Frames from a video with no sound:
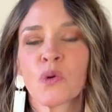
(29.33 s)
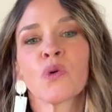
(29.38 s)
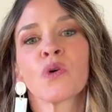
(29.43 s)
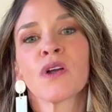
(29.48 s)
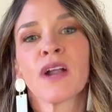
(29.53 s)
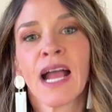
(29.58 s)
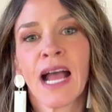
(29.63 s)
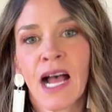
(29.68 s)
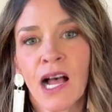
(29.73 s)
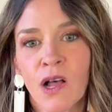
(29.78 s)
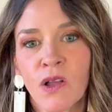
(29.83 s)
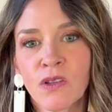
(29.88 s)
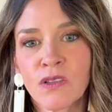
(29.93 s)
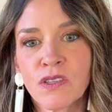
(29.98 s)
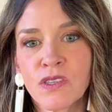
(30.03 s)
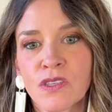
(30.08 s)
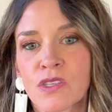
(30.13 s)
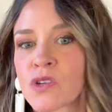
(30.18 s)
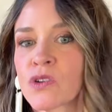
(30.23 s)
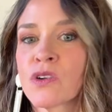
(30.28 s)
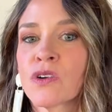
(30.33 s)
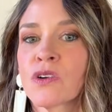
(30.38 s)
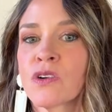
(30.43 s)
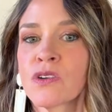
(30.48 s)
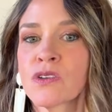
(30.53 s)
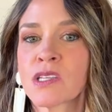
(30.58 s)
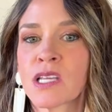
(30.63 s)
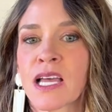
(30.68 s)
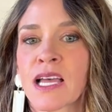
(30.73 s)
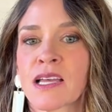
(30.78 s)
or out
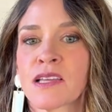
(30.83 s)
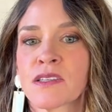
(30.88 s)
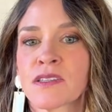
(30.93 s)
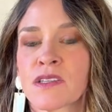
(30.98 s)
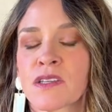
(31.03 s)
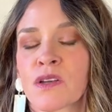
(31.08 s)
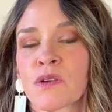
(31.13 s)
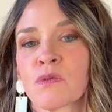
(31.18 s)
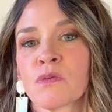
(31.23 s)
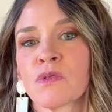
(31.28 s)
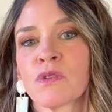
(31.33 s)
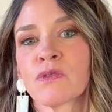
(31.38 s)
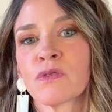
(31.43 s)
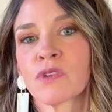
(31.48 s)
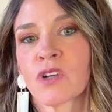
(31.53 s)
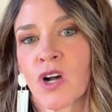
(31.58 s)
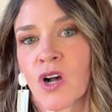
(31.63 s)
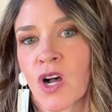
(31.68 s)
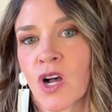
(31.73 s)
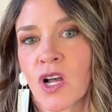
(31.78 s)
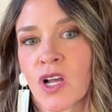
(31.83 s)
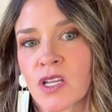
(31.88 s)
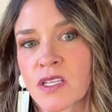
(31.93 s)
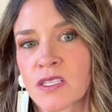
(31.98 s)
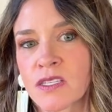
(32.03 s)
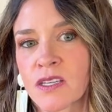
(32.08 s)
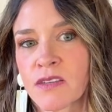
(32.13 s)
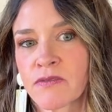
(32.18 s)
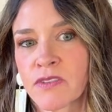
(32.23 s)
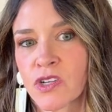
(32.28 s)
CIRS as a root
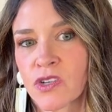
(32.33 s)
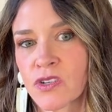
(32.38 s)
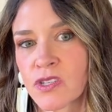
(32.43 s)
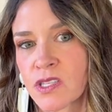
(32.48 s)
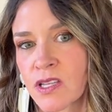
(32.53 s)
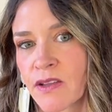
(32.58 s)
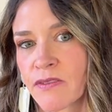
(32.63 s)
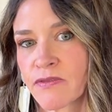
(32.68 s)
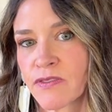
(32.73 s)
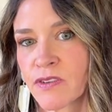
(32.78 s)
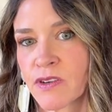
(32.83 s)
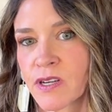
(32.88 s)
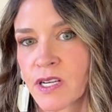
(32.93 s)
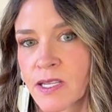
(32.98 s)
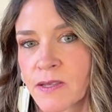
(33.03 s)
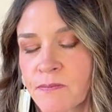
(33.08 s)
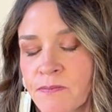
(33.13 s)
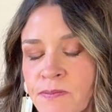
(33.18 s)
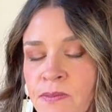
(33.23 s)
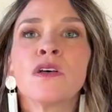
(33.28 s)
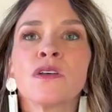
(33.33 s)
cause of your suffering.